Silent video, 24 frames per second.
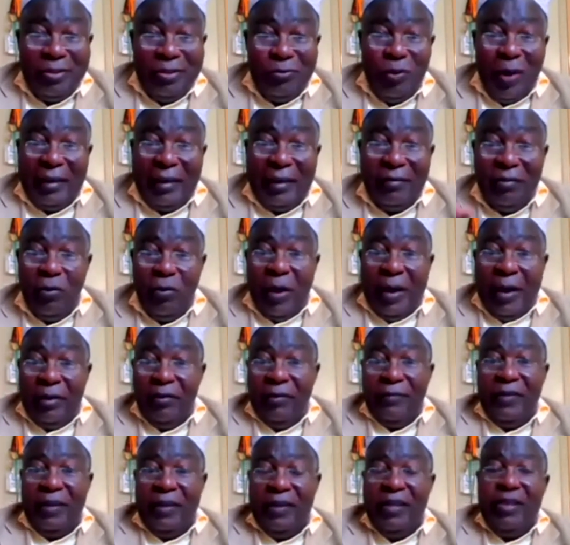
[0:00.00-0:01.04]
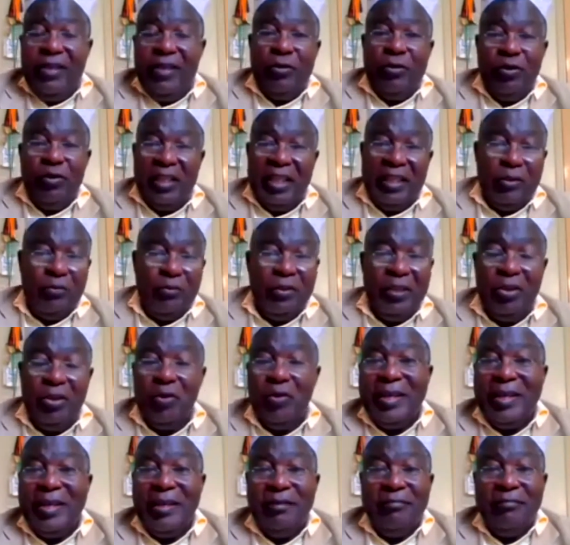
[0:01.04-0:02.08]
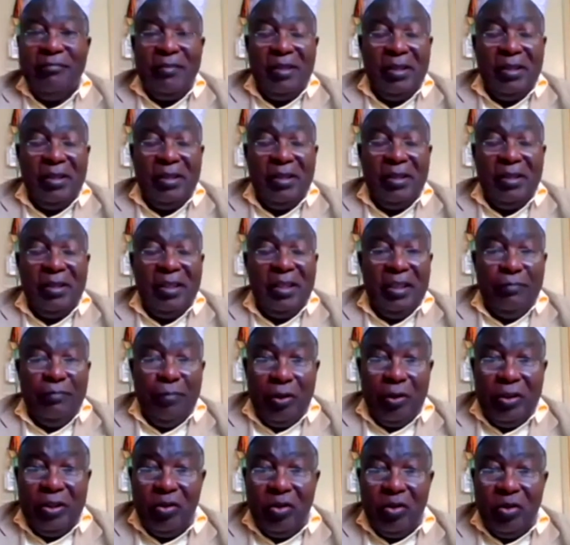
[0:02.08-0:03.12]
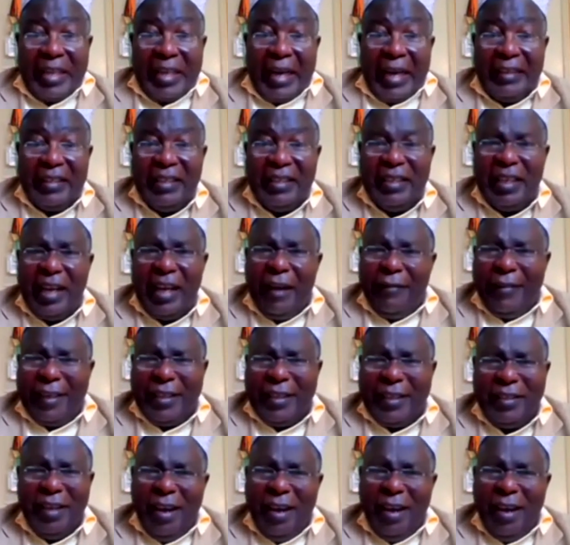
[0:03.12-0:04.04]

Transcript: one of the issues that we do in, in political science is coverage.